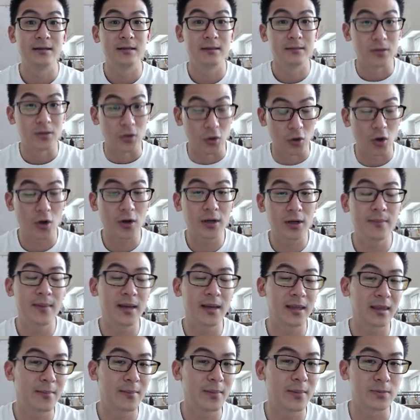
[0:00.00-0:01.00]
you're not gonna
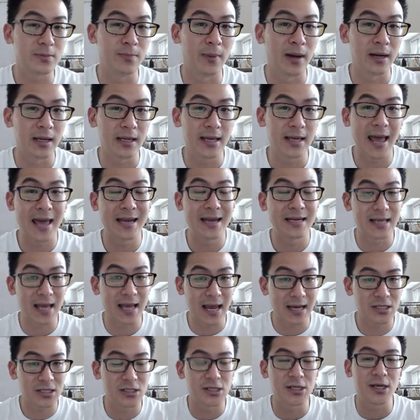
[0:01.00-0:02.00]
make that much money and it
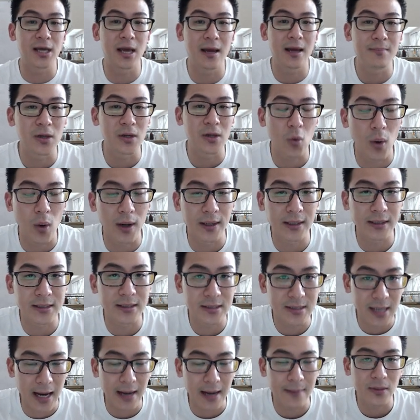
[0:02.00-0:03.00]
actually can be quite
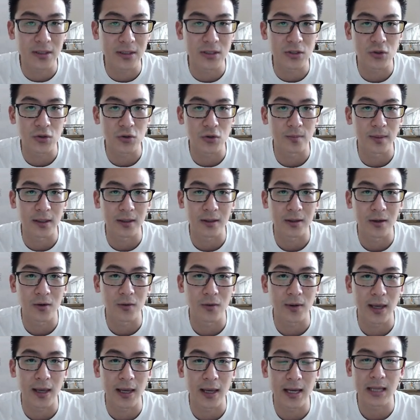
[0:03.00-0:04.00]
time consuming,
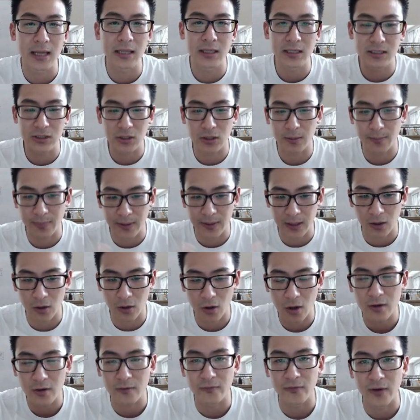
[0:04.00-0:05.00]
okay? And there's been a
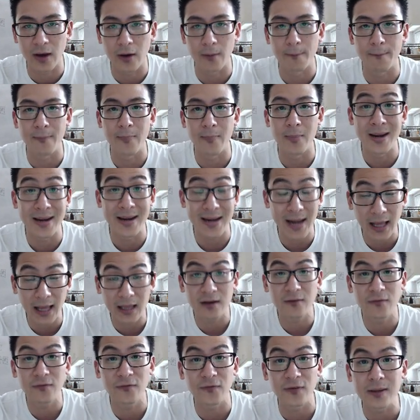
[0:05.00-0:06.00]
lot of uh,
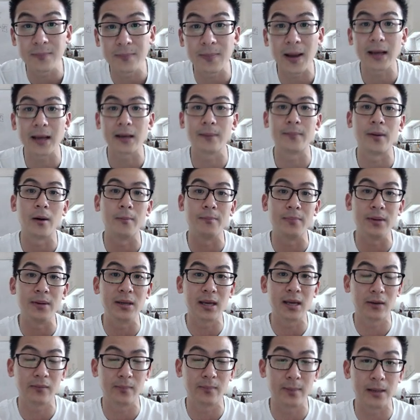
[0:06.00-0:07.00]
negative feedback about being
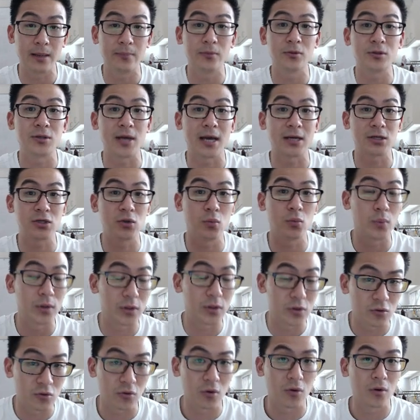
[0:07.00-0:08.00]
able to actually
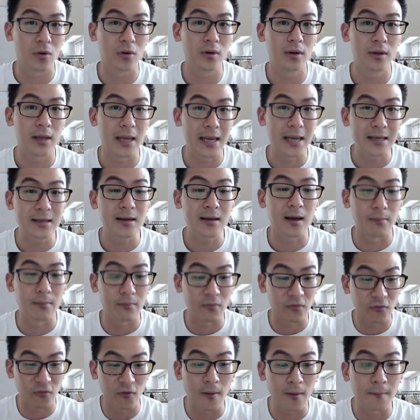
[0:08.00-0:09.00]
withdraw income
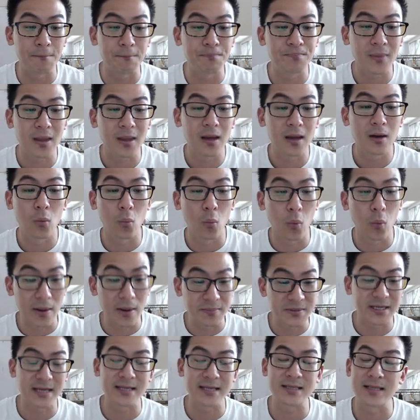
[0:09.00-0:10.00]
from
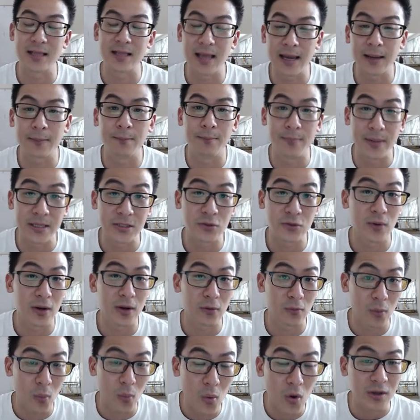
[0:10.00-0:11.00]
websites like BizRate
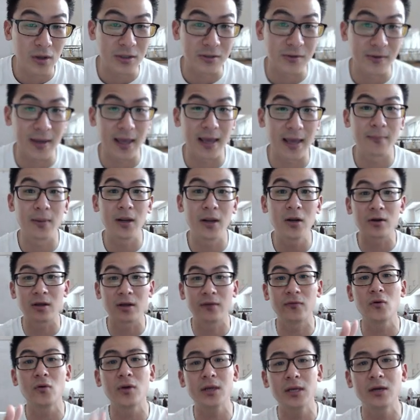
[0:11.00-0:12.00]
Rewards, okay? But look, if
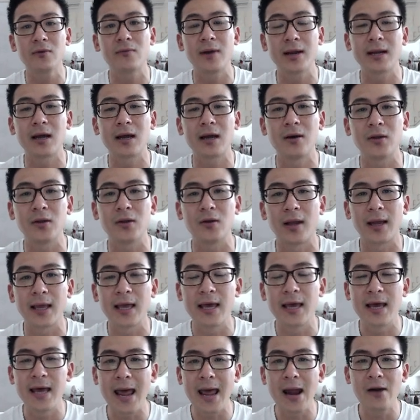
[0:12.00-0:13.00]
you're here right now and you're like,
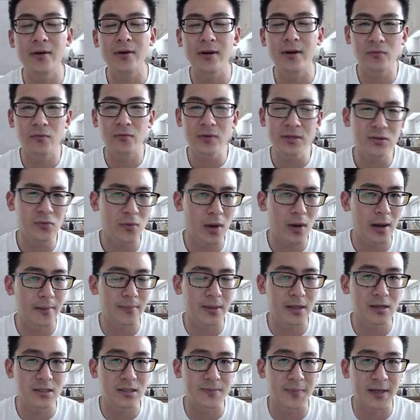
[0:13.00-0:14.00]
Aaron, the reason why I'm
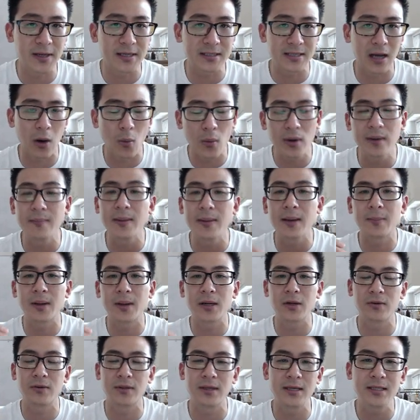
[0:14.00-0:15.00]
here is because I want to make
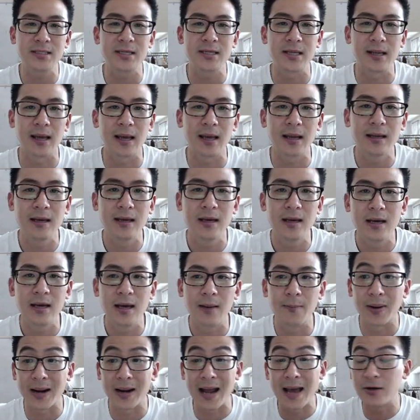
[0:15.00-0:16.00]
money on the internet,
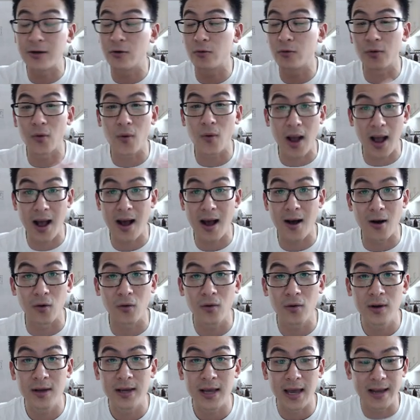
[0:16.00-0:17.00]
but I don't know
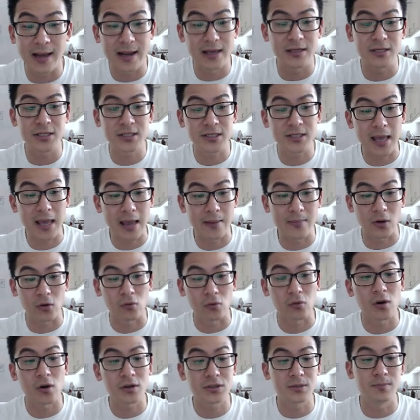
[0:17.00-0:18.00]
how, and I just came
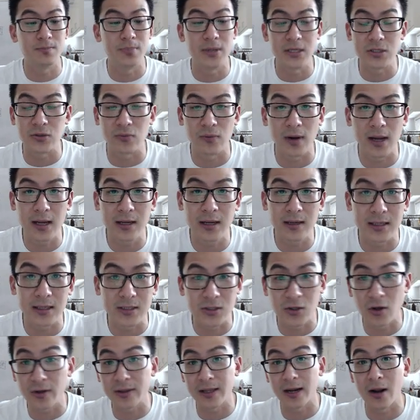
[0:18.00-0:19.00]
across BizRate. It's
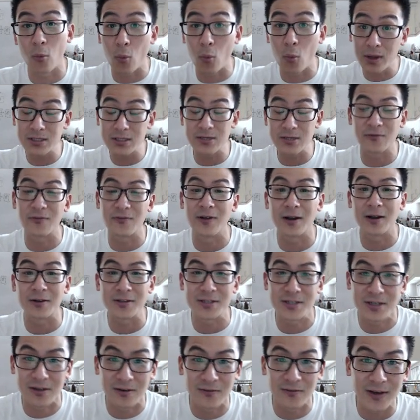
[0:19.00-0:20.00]
not that I want to fill out
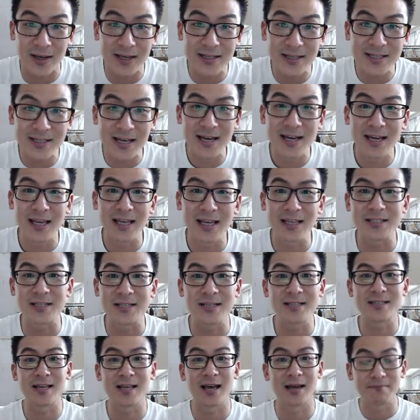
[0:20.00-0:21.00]
surveys, it's
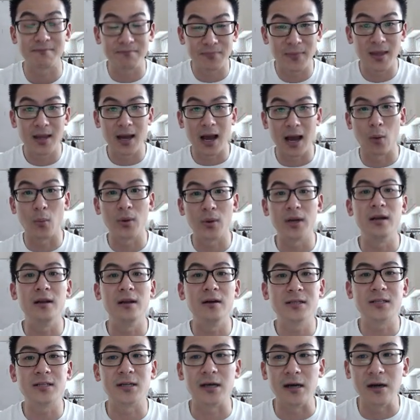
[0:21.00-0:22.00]
just that I want to
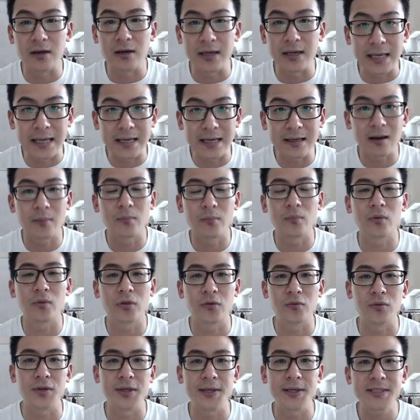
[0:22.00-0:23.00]
learn to earn income
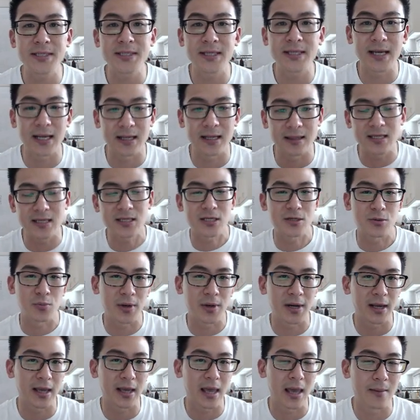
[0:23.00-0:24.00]
through the internet, and this is what
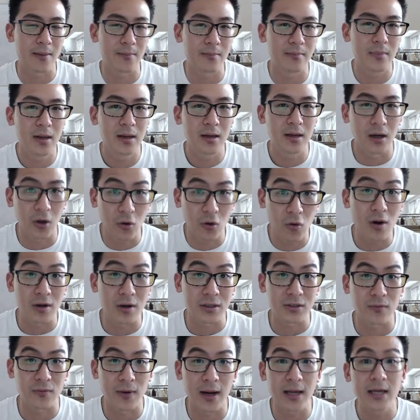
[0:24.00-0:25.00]
I came
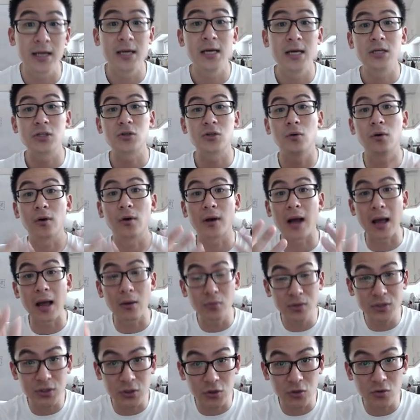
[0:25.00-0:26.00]
across, right? So look, I
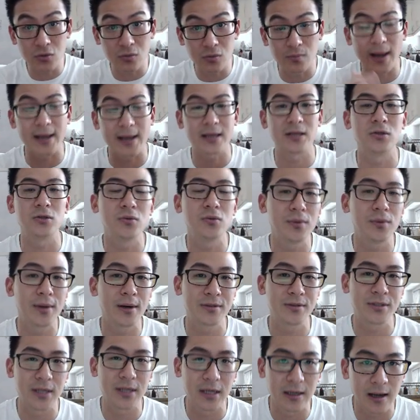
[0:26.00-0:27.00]
was you back in two
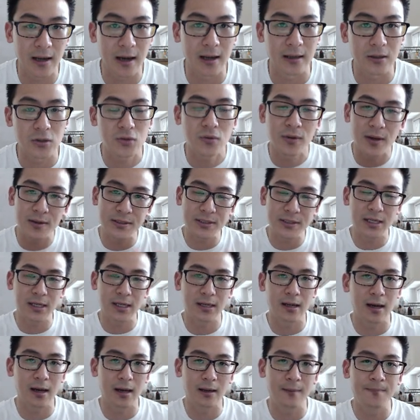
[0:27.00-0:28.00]
thousand nine. two thousand
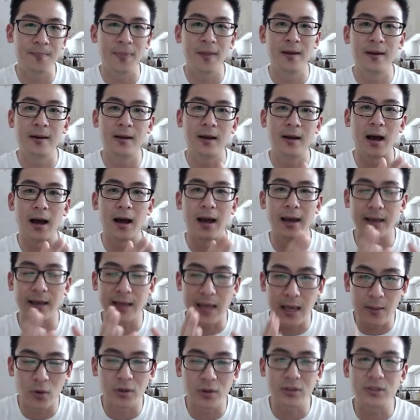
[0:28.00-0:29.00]
nine, I
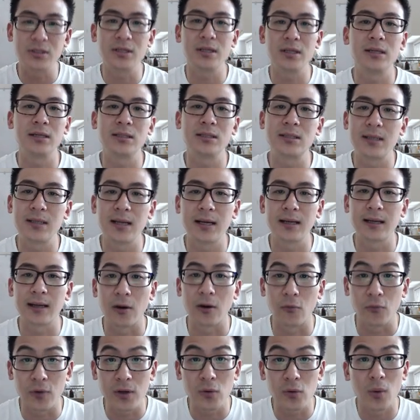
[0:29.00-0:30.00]
came onto the internet and I
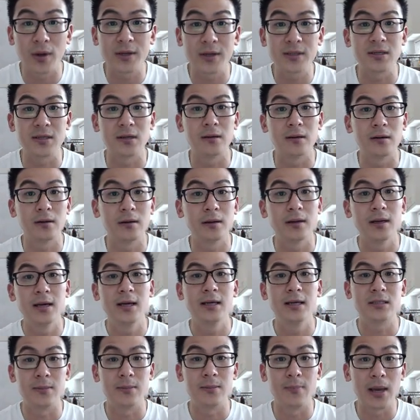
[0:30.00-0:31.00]
really wanted to learn
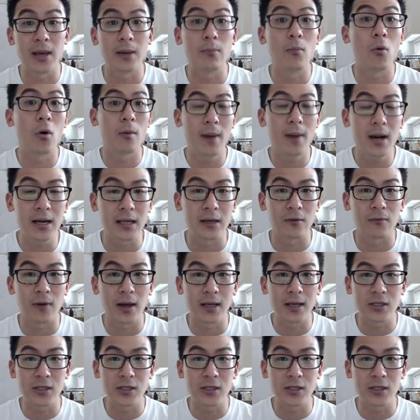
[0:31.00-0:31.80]
to make more money, right?